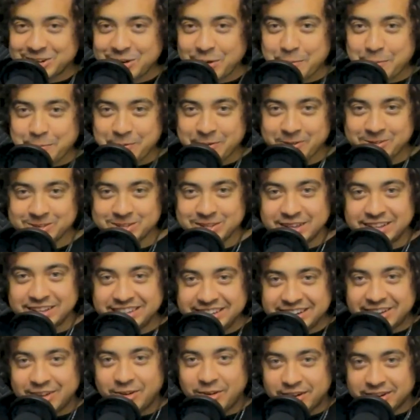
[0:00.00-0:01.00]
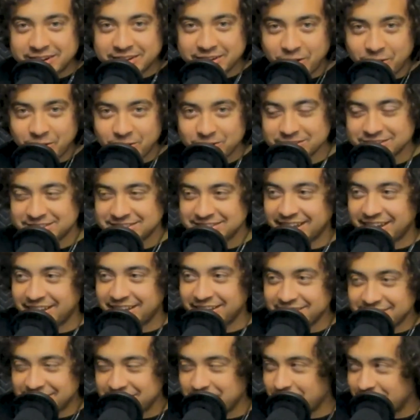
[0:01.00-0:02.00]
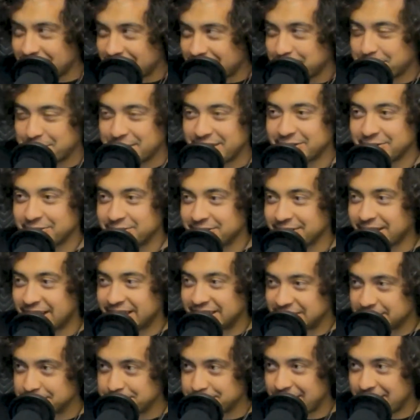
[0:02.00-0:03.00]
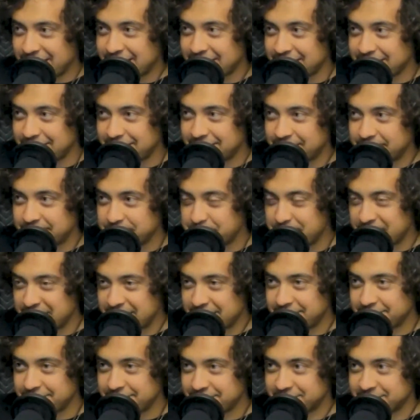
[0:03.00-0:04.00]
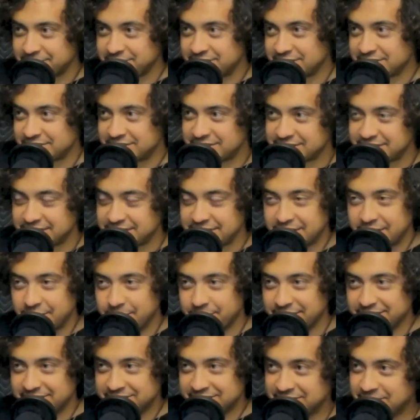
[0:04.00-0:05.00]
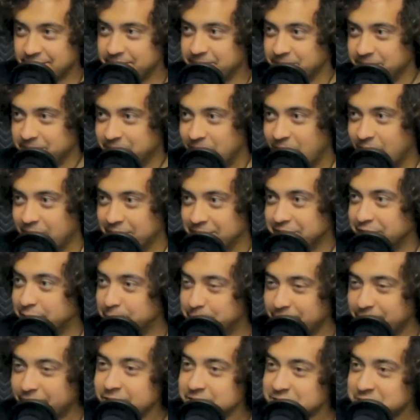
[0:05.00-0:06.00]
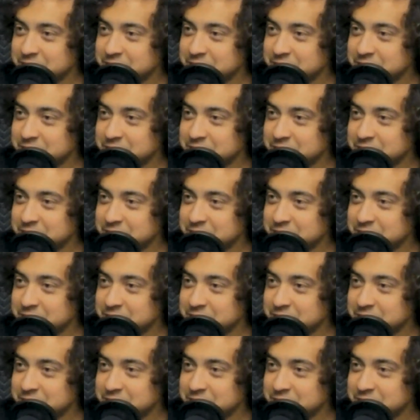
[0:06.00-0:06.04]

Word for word: per, you know, on a whole scale, you know, on a bigger like man, man versus you know exterior conflict, but also